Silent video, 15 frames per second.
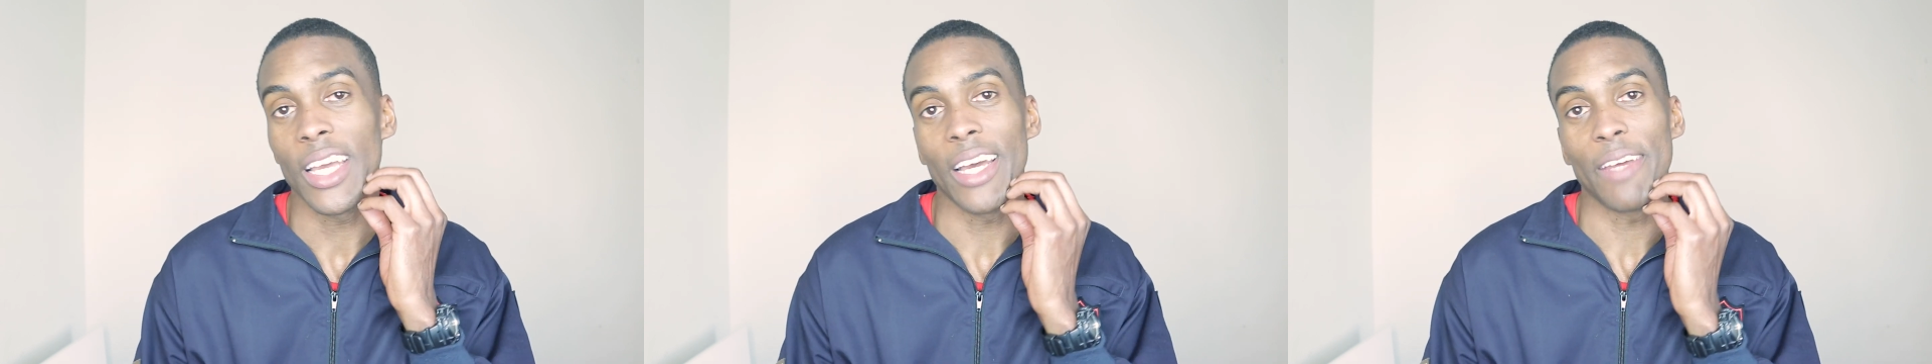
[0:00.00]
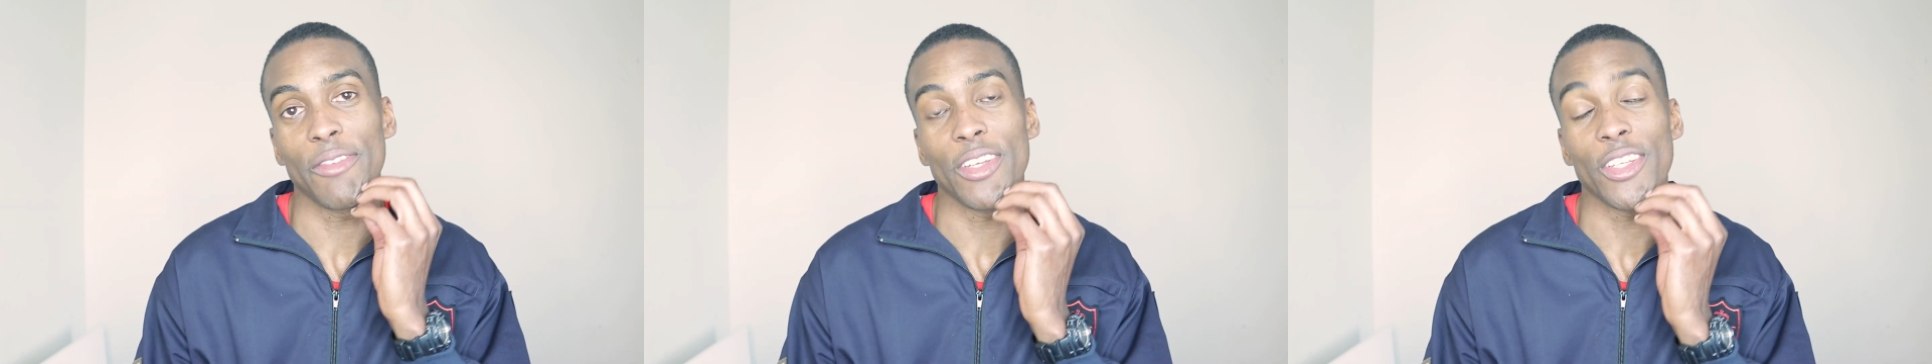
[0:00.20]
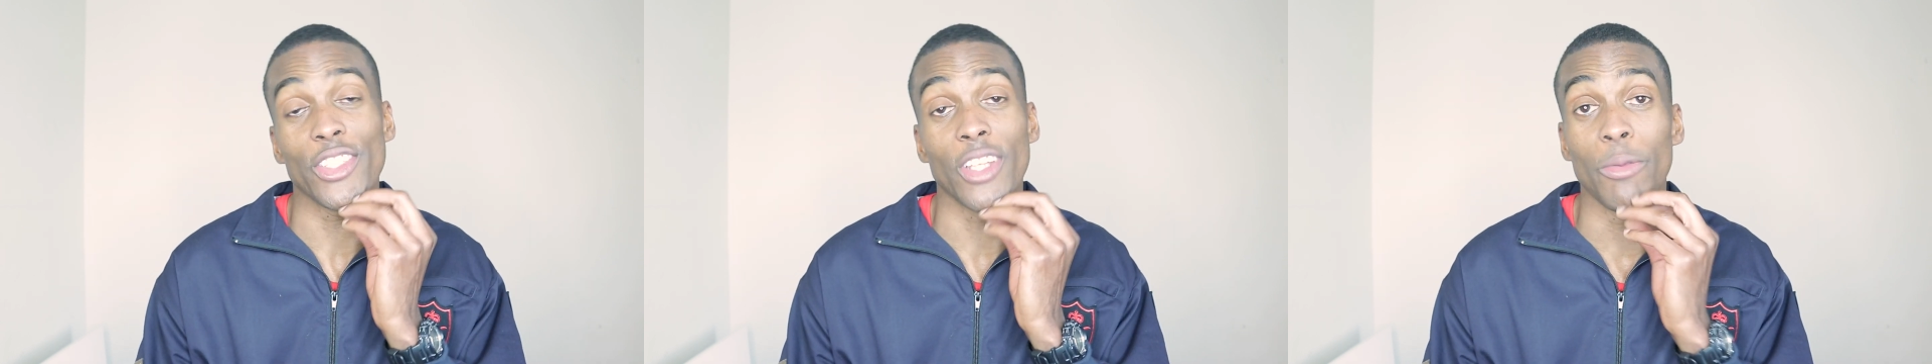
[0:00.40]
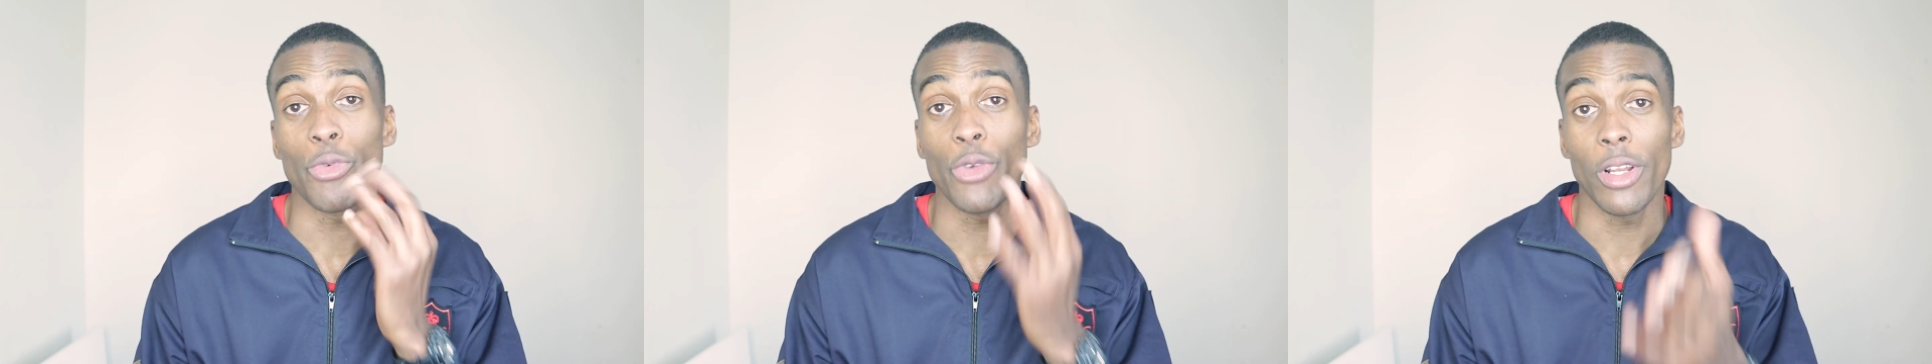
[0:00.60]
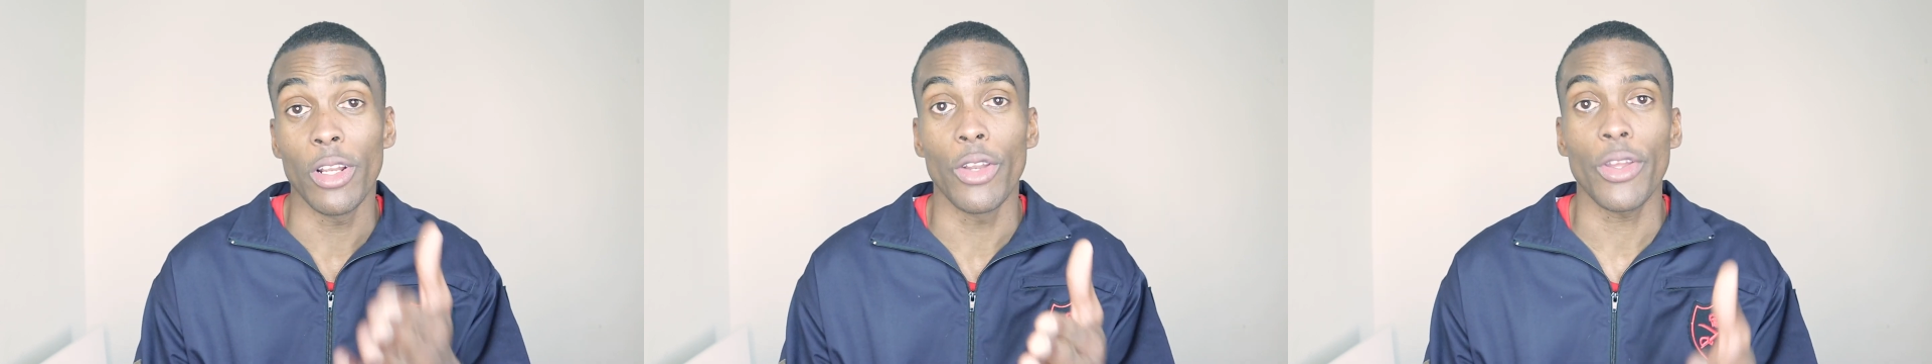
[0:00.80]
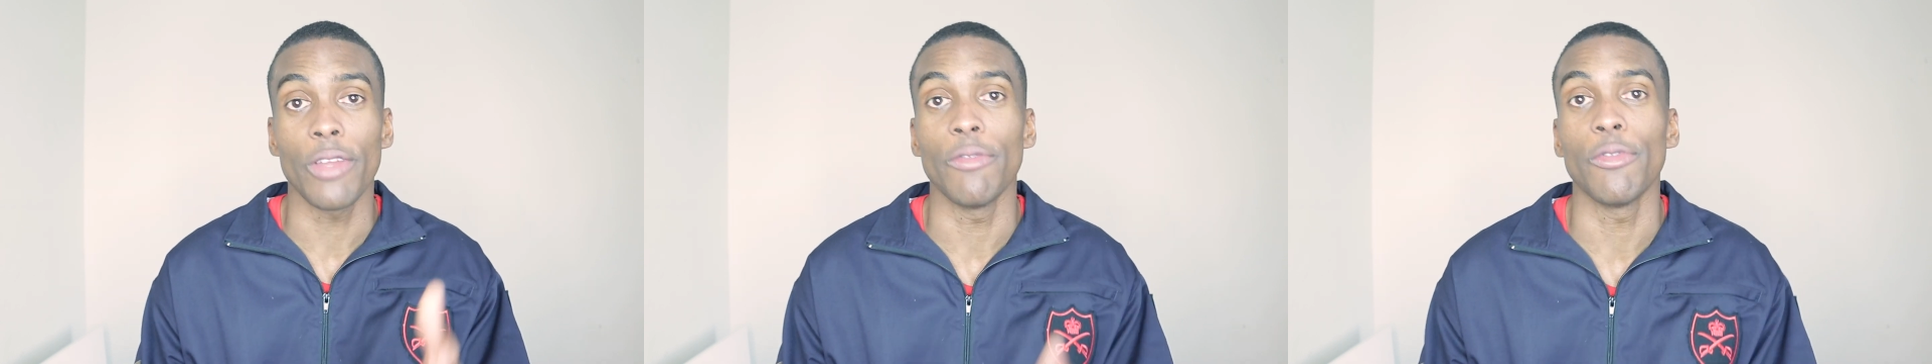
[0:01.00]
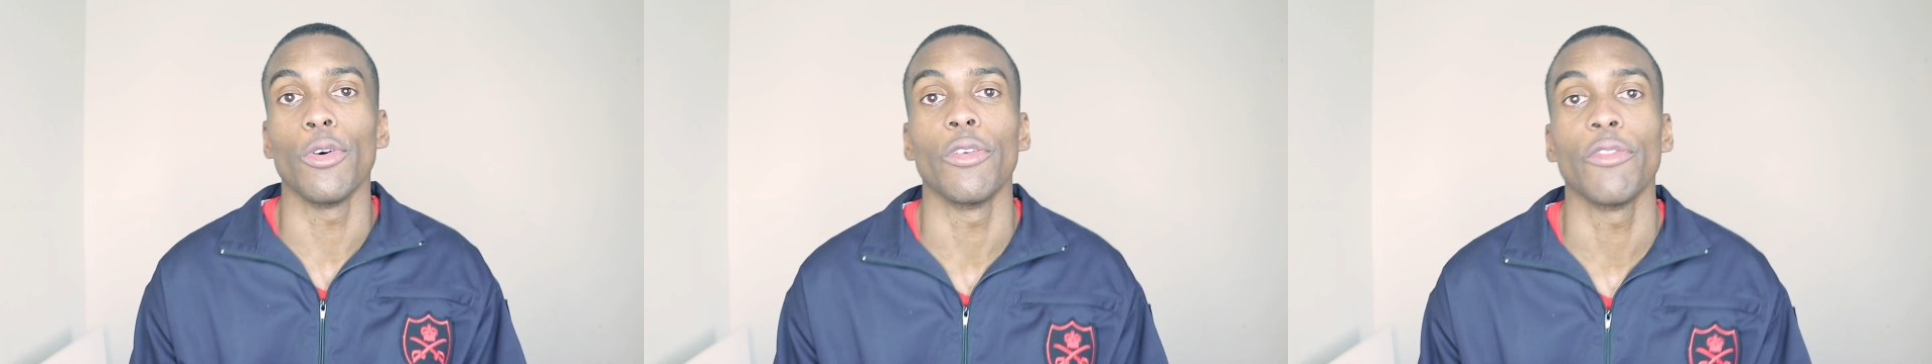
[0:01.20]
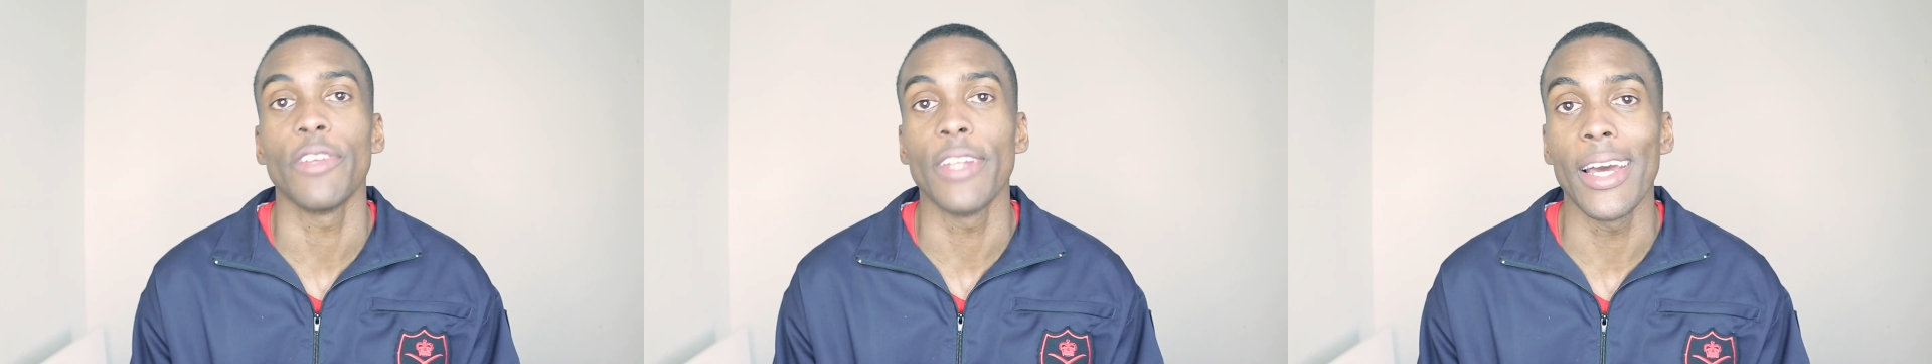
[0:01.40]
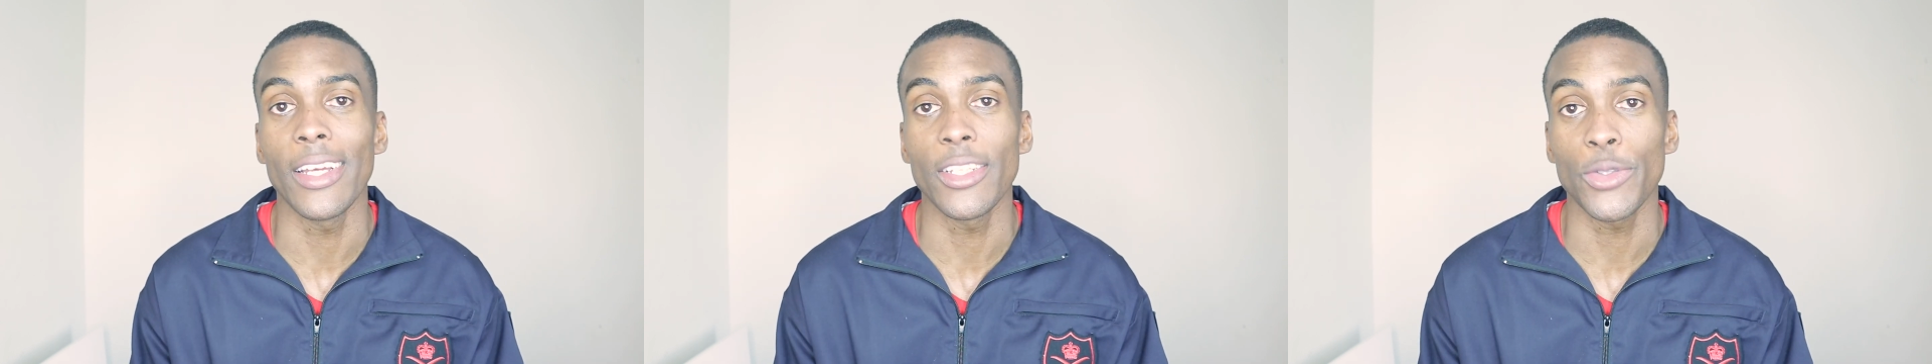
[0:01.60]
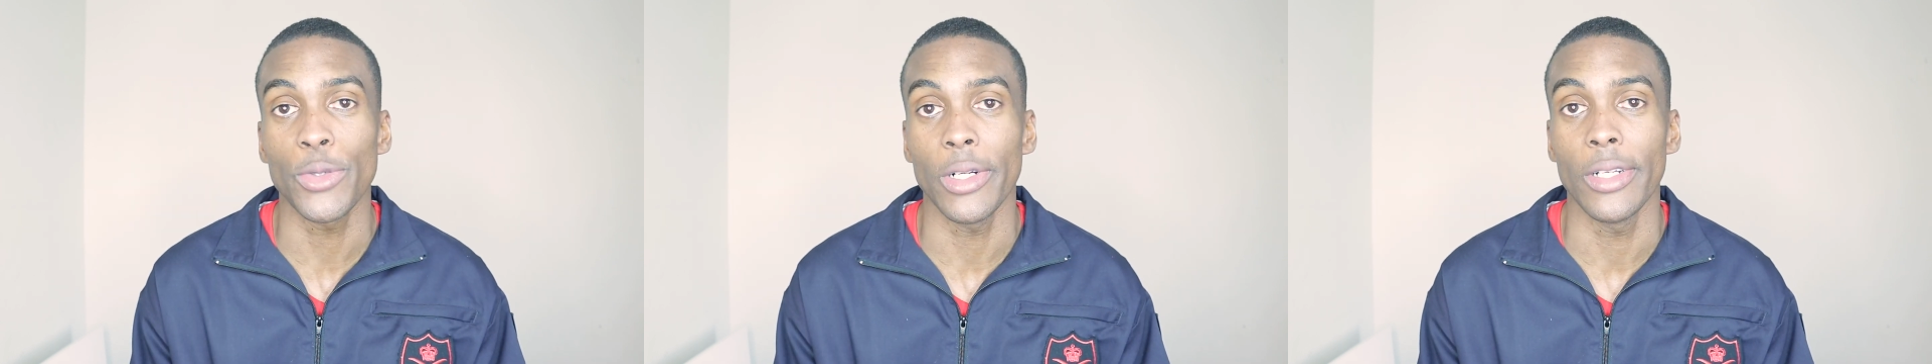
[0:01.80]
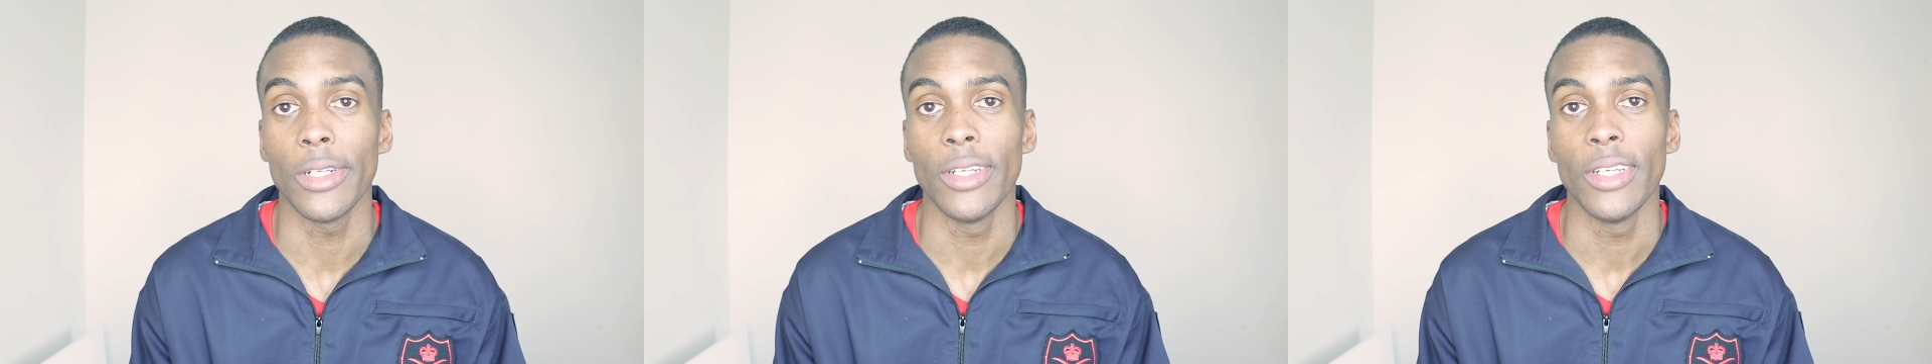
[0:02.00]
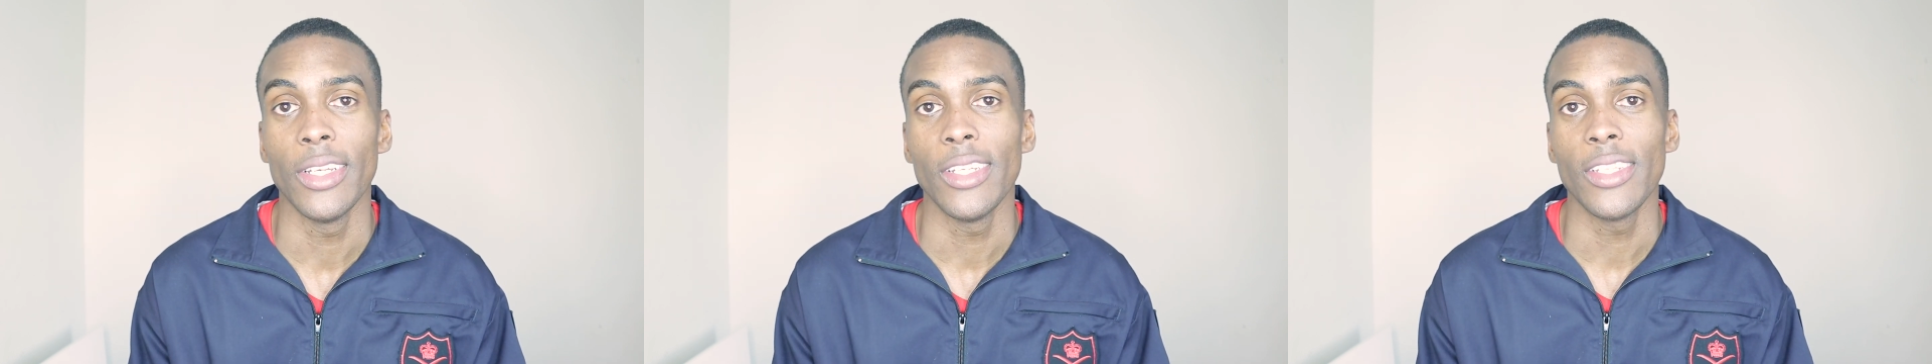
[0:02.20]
I think so, I'm really looking forward for that as well.